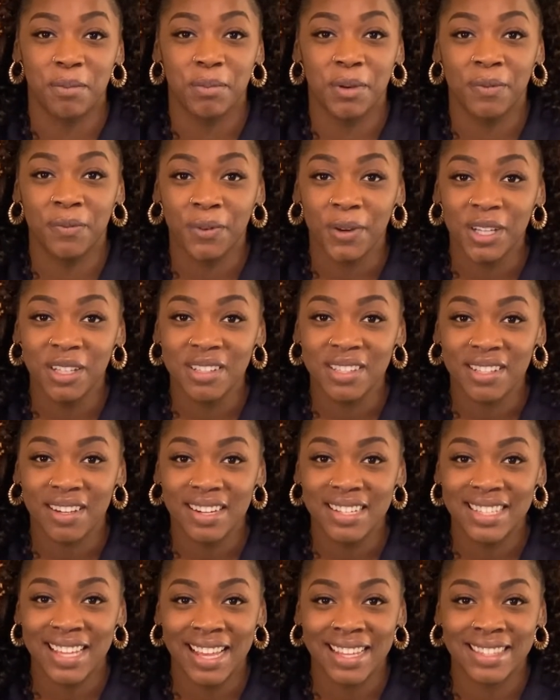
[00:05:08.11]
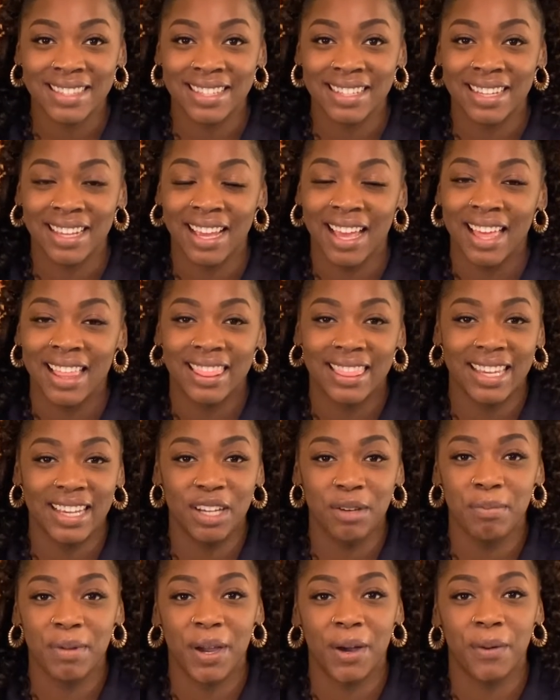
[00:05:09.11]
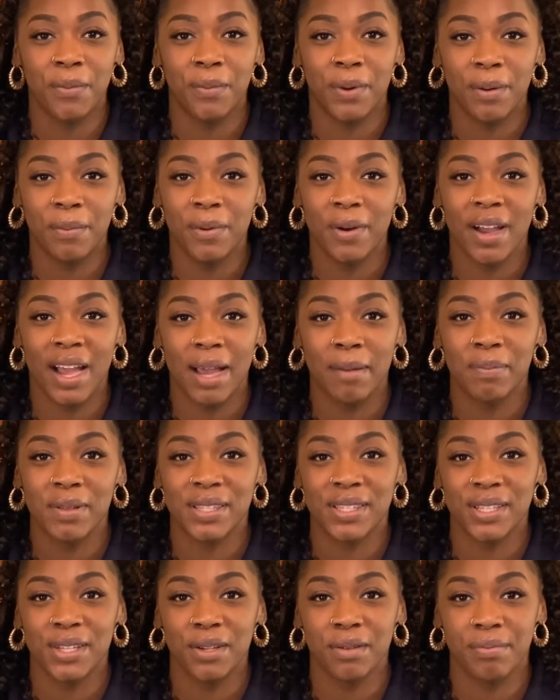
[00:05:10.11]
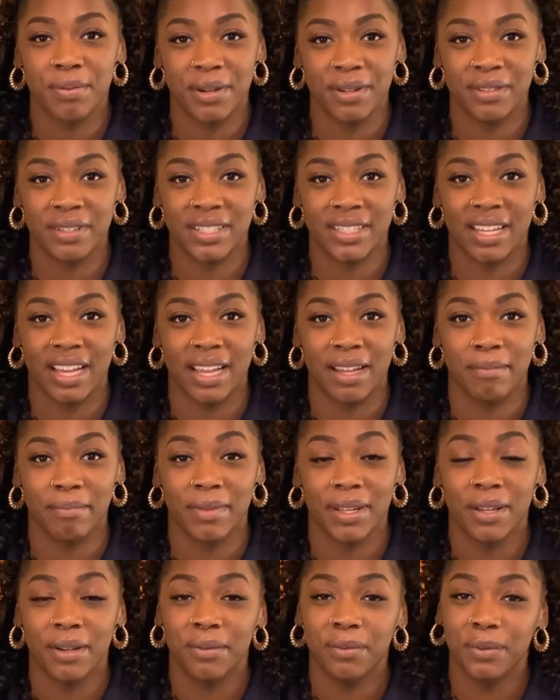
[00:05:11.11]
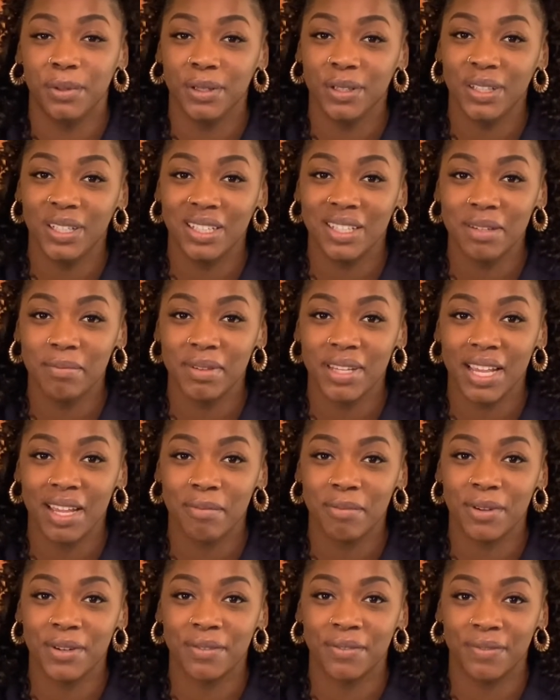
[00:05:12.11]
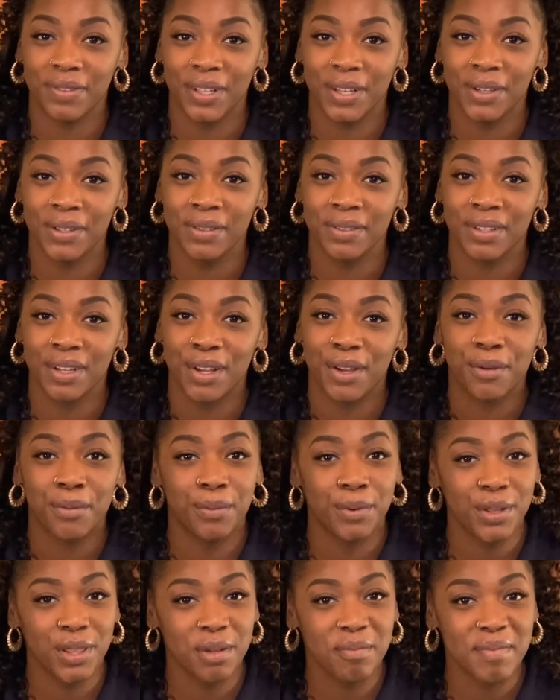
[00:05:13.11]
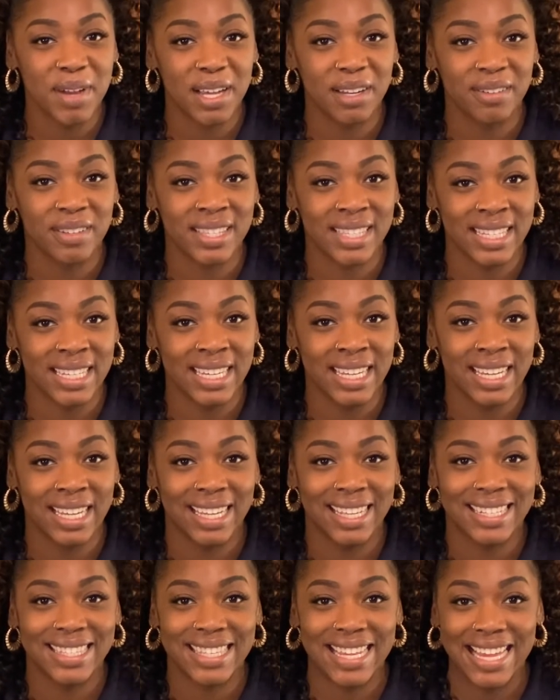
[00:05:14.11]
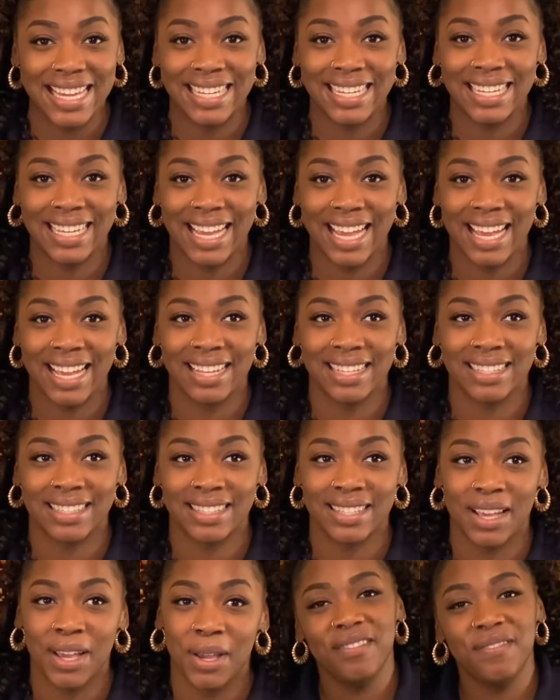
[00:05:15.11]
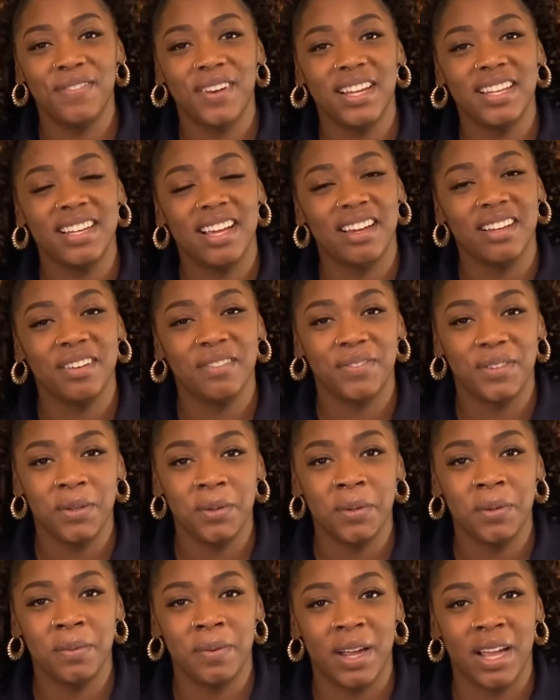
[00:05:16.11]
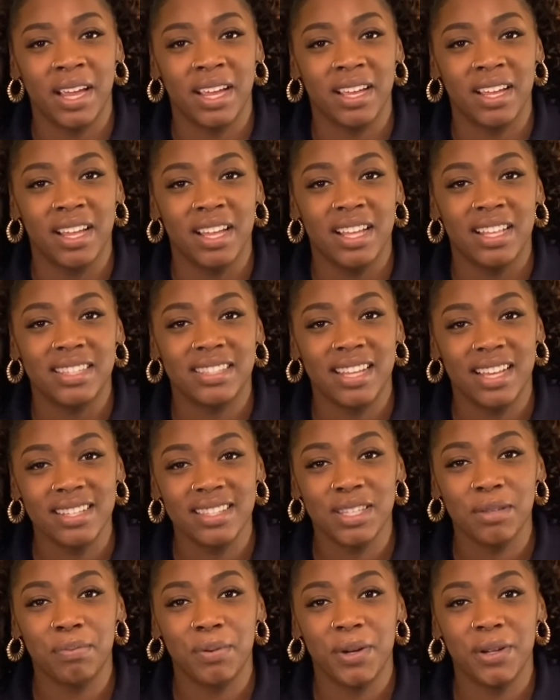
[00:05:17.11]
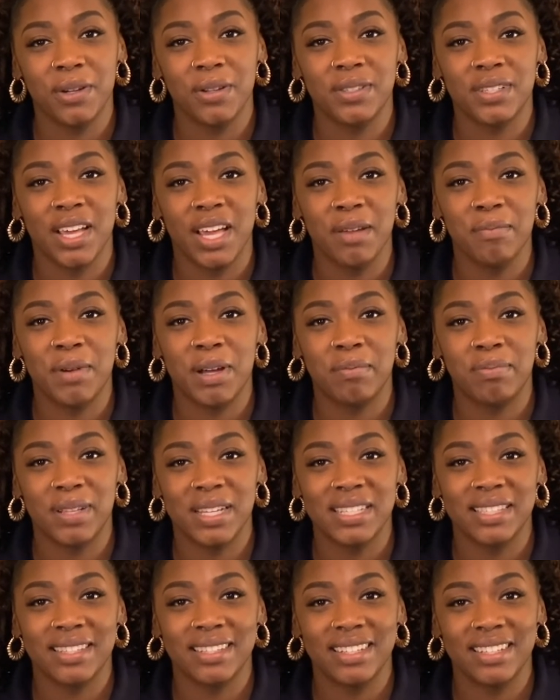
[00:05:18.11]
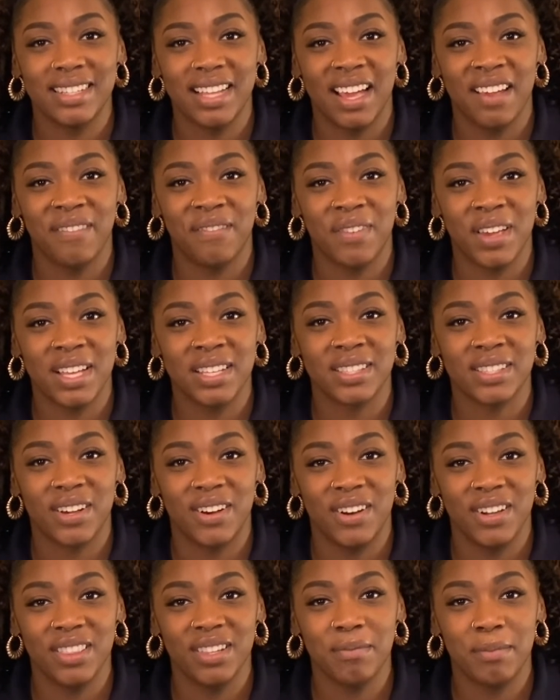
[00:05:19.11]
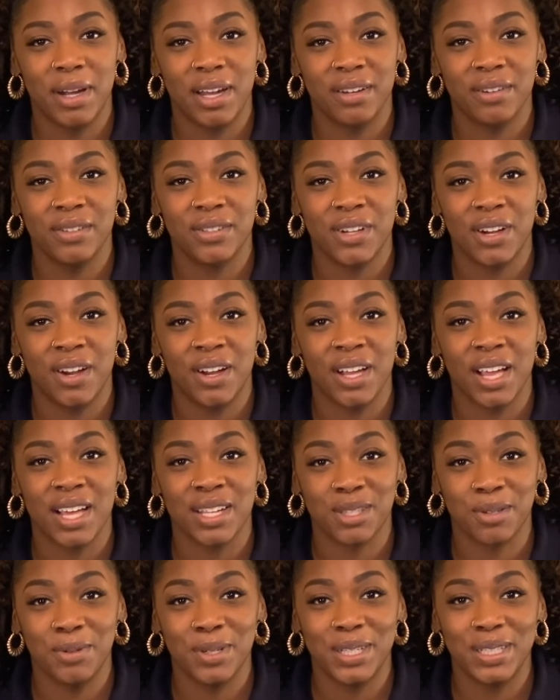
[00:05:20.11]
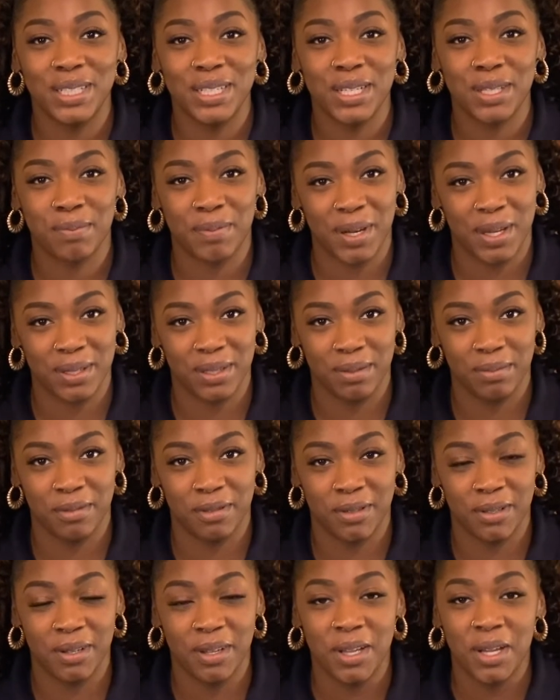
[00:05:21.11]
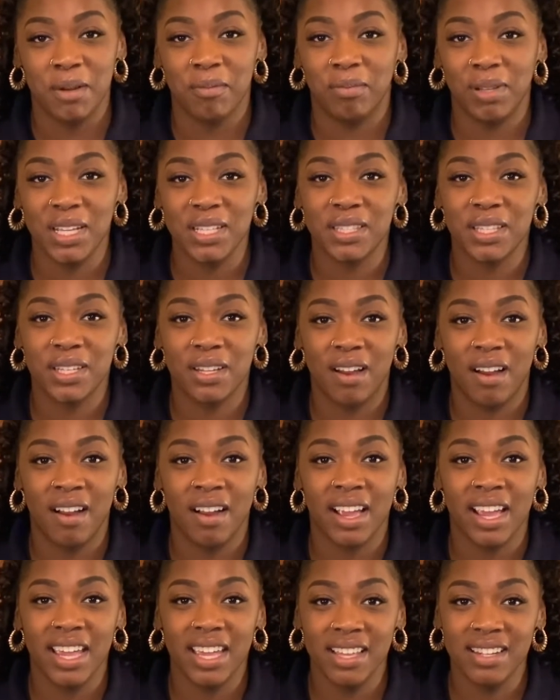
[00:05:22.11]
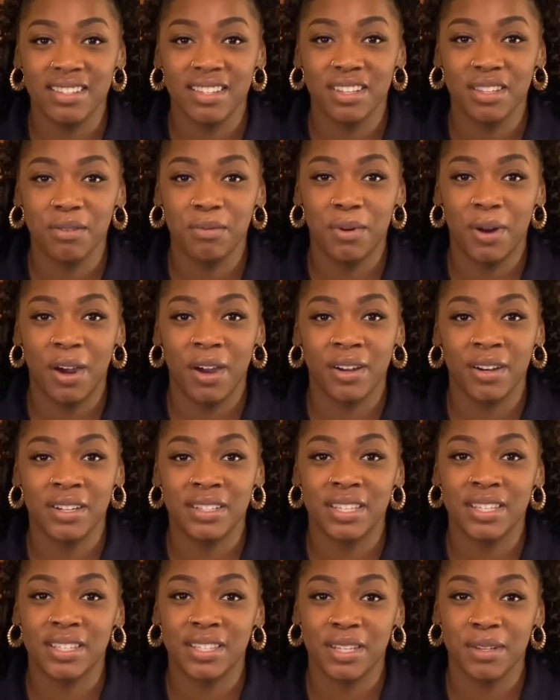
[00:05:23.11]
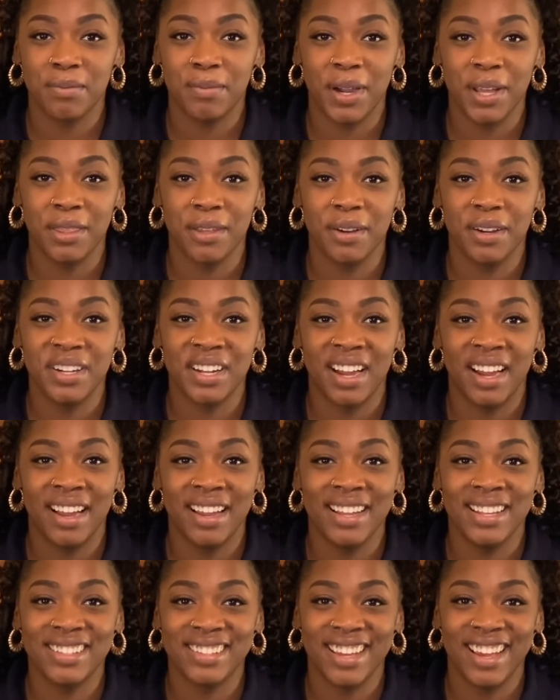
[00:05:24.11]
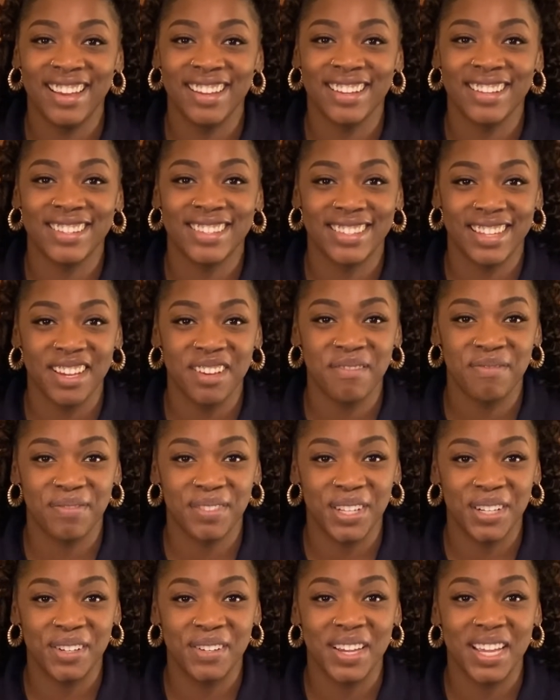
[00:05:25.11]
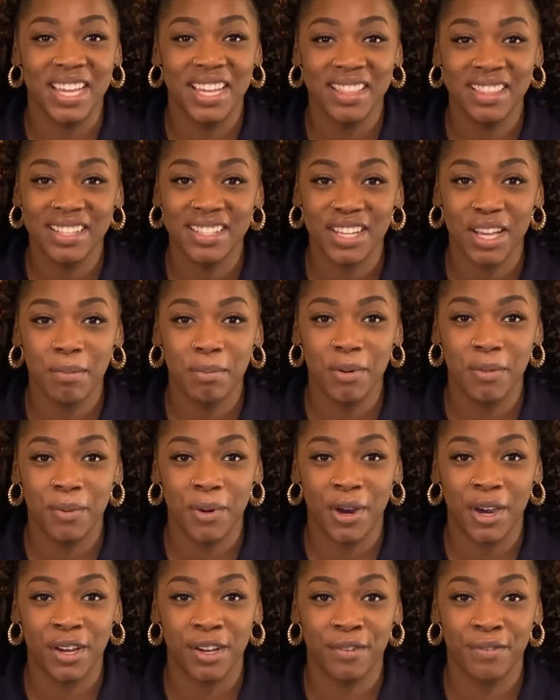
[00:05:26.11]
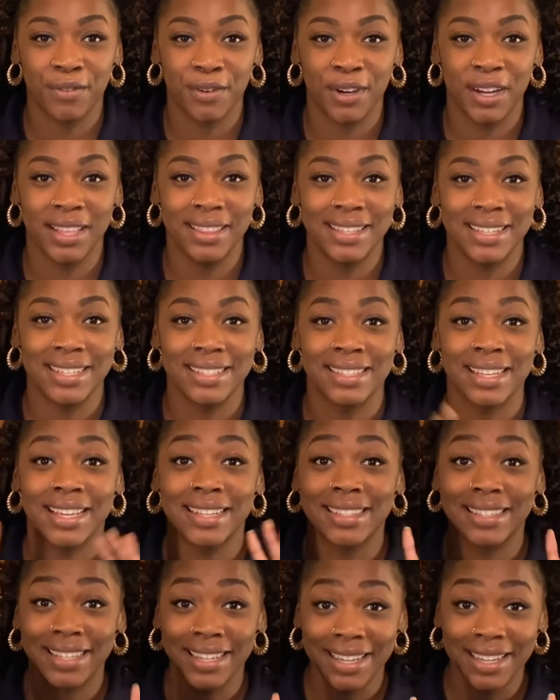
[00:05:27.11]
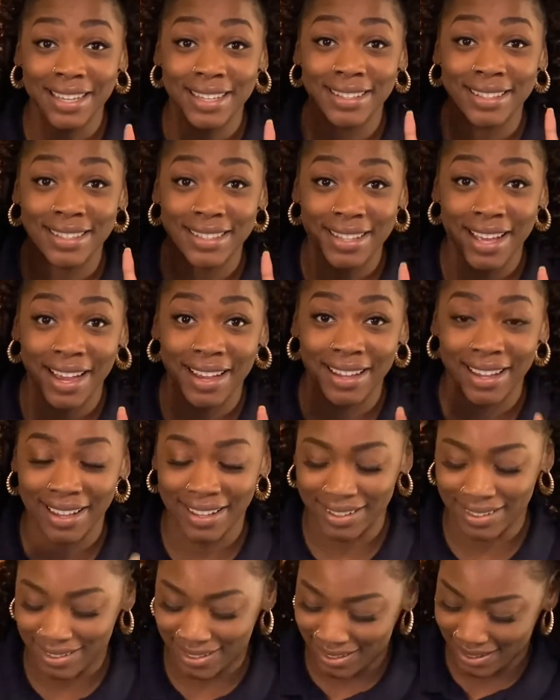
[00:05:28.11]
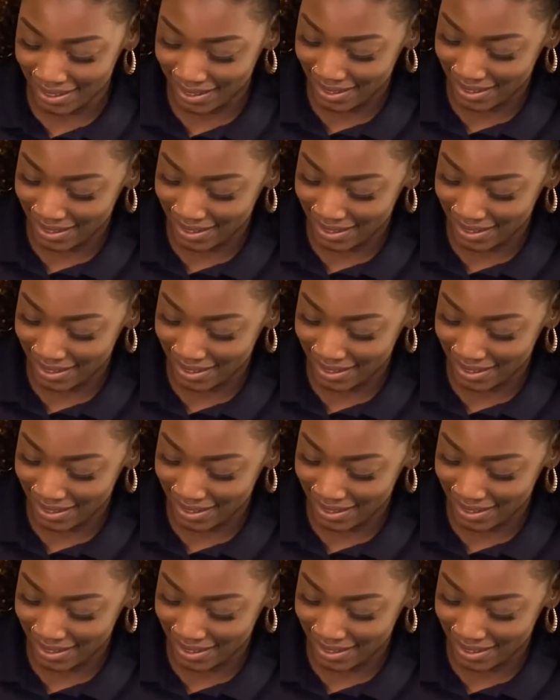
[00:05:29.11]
Before you start testing, think about what will happen to your prototype. Will Chloe be able to float? Will the model sink? Take a guess. and find out if you were right. Test the prototype by placing the life vest on the model dog as quickly as possible. Place the dog into the water to see whether or not its head can stay afloat in the tub of water for at least 10 seconds.